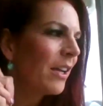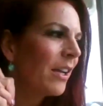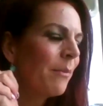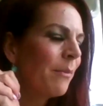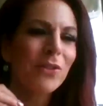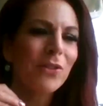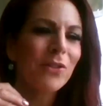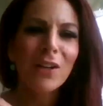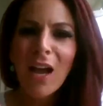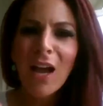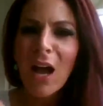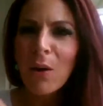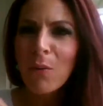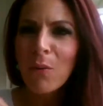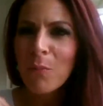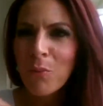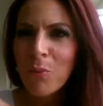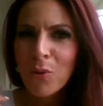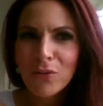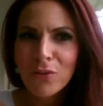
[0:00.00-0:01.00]
about that, how
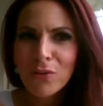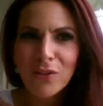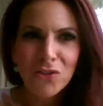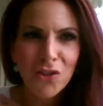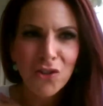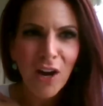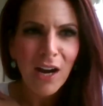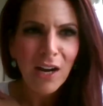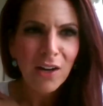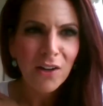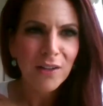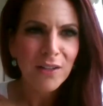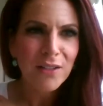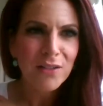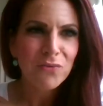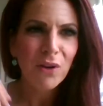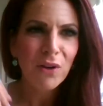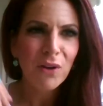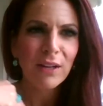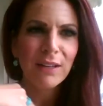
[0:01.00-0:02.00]
important the tracker is
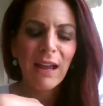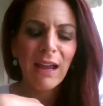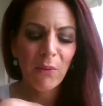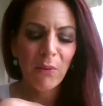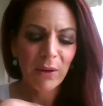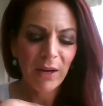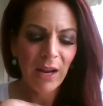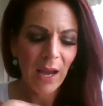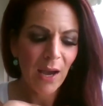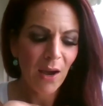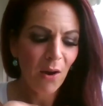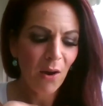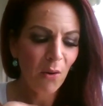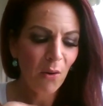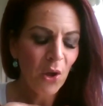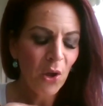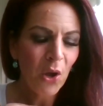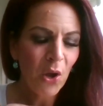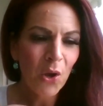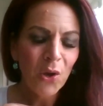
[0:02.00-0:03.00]
right now, and how
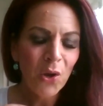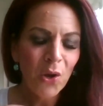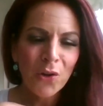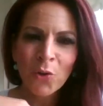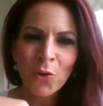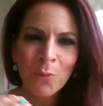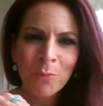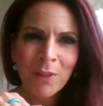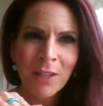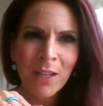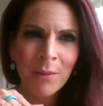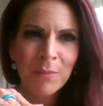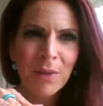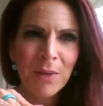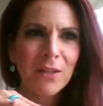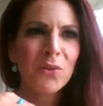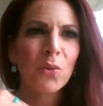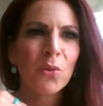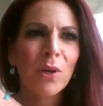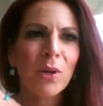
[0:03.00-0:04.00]
normally I'm not
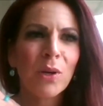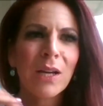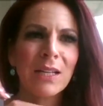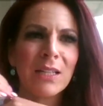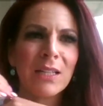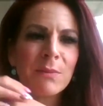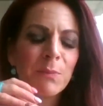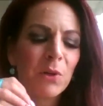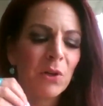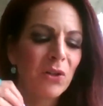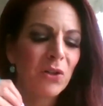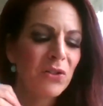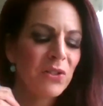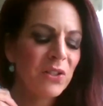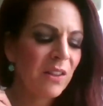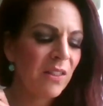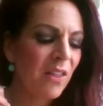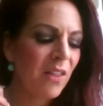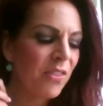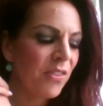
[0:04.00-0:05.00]
an organized person,
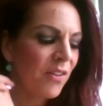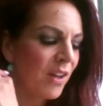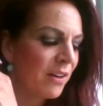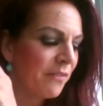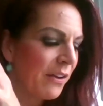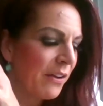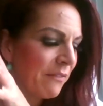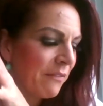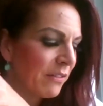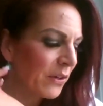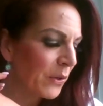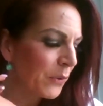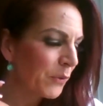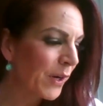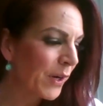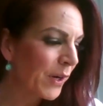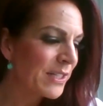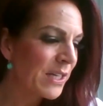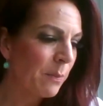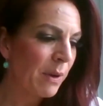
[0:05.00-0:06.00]
and the thought of having to
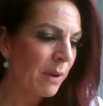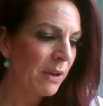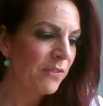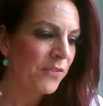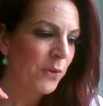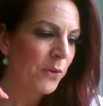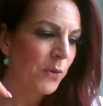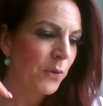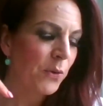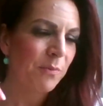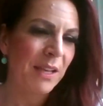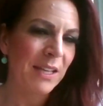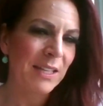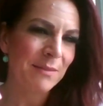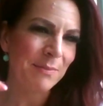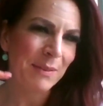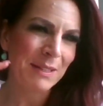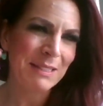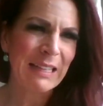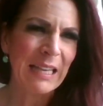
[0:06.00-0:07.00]
write down my food makes
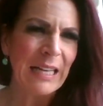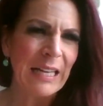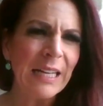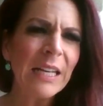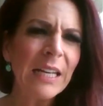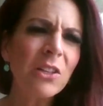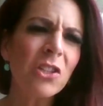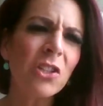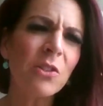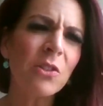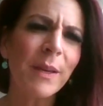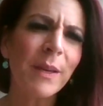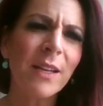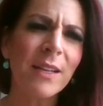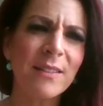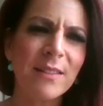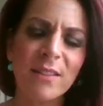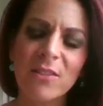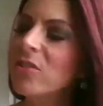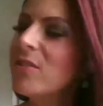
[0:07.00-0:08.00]
my skin itch because
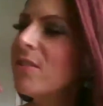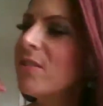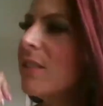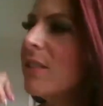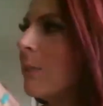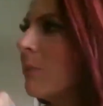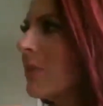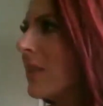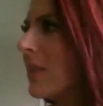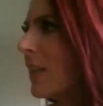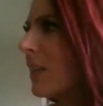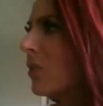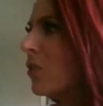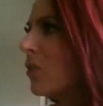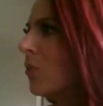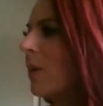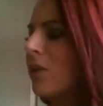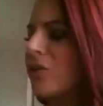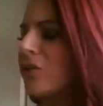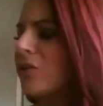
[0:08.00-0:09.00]
it just seems like too
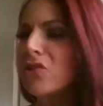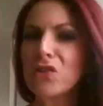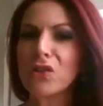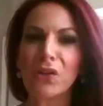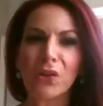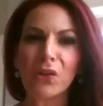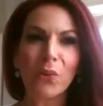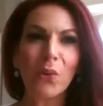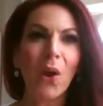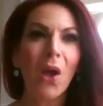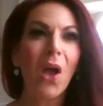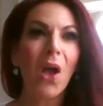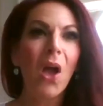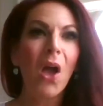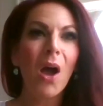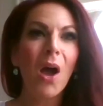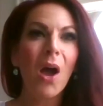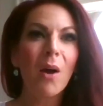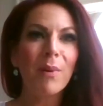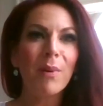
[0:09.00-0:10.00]
much to do.
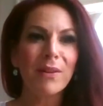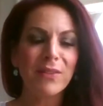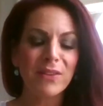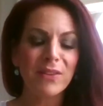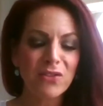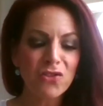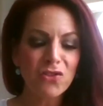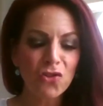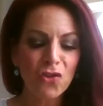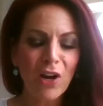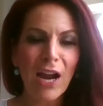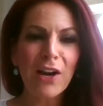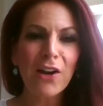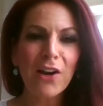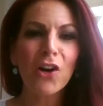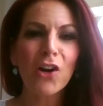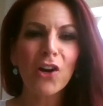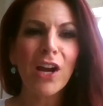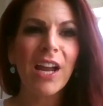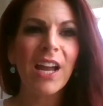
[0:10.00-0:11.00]
But this
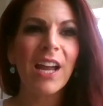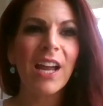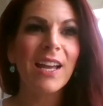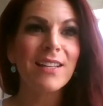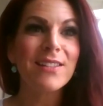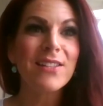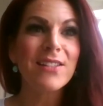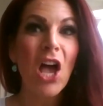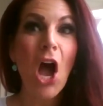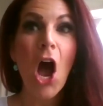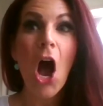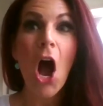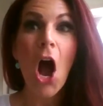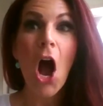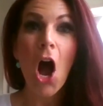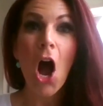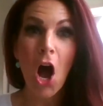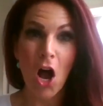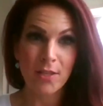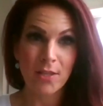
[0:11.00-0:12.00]
tracker is
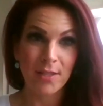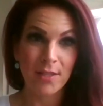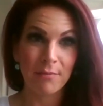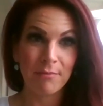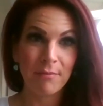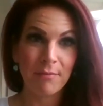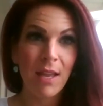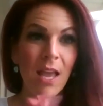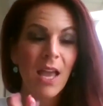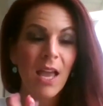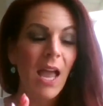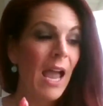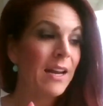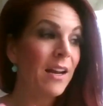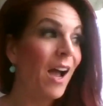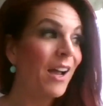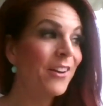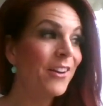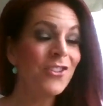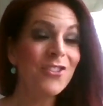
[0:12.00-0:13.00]
awesome. And
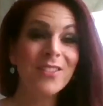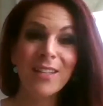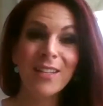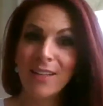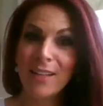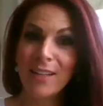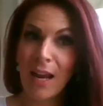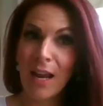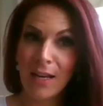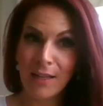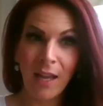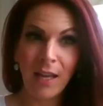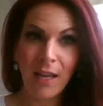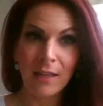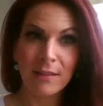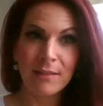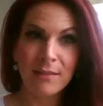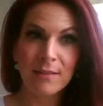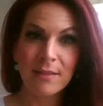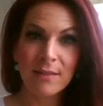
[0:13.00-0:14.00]
I just did it at night.
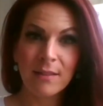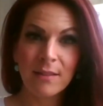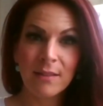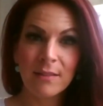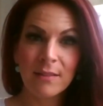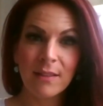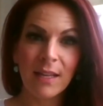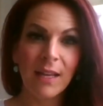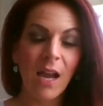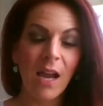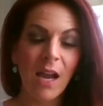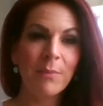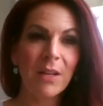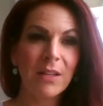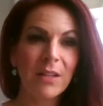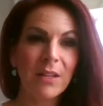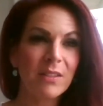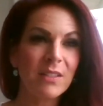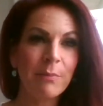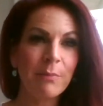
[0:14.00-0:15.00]
Like, I'm
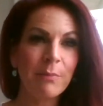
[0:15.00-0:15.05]
not the type